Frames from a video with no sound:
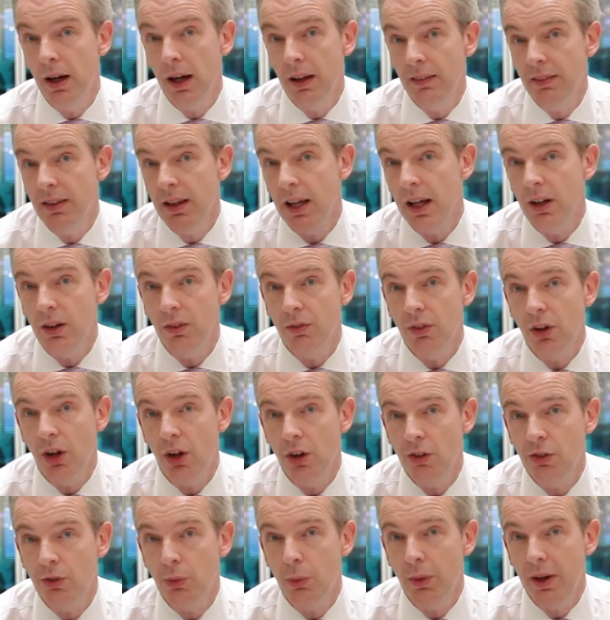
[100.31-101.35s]
at the end of
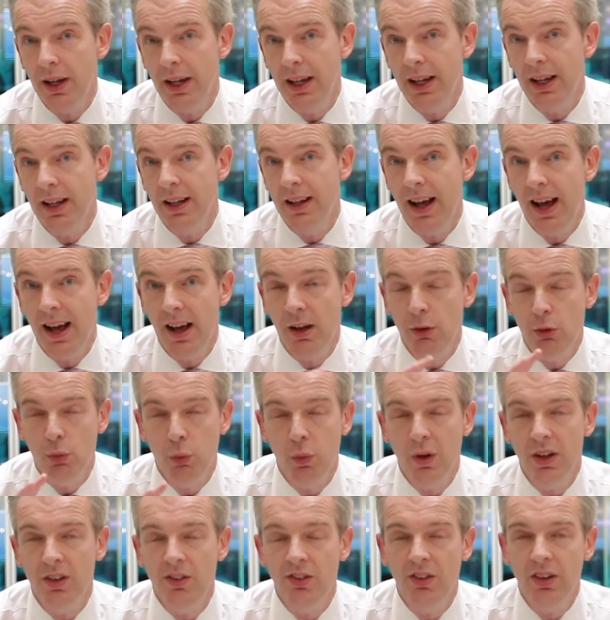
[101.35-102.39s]
last week and that has
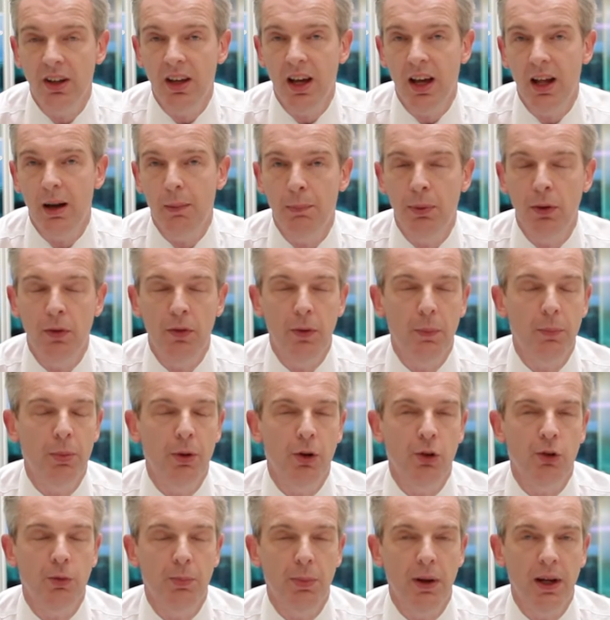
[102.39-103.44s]
once again put the
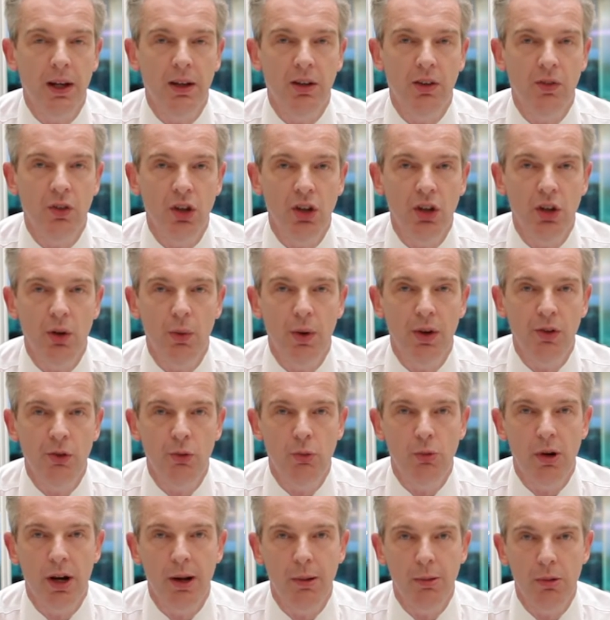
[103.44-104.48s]
prospect of a
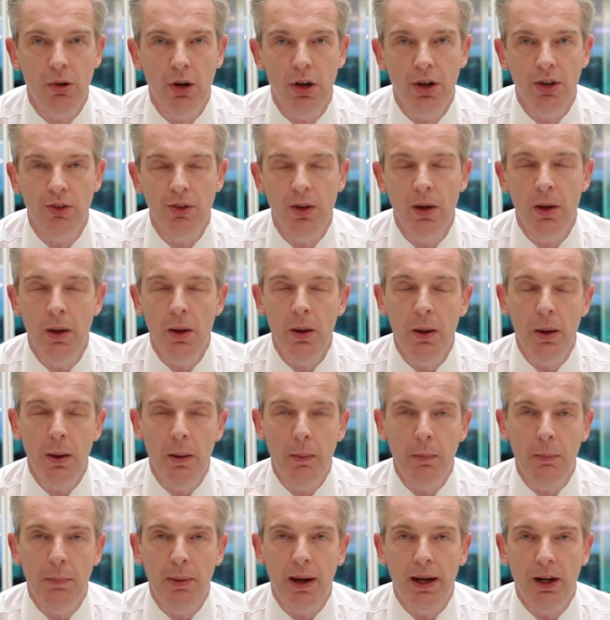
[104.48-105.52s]
US rate rise
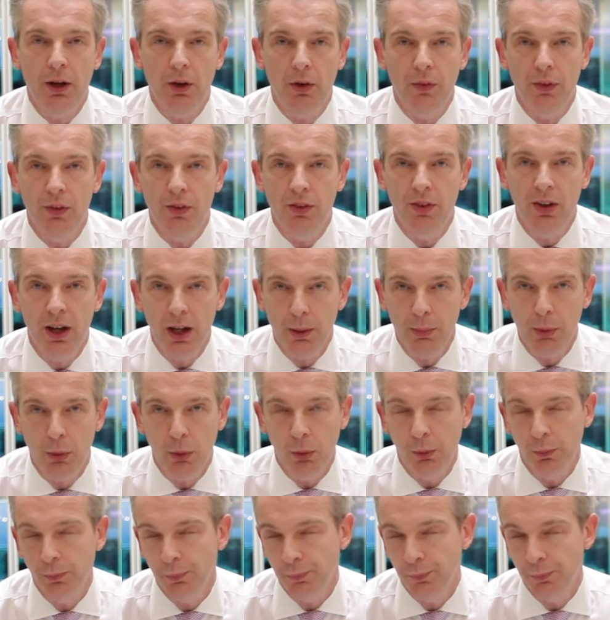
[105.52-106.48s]
back on the table.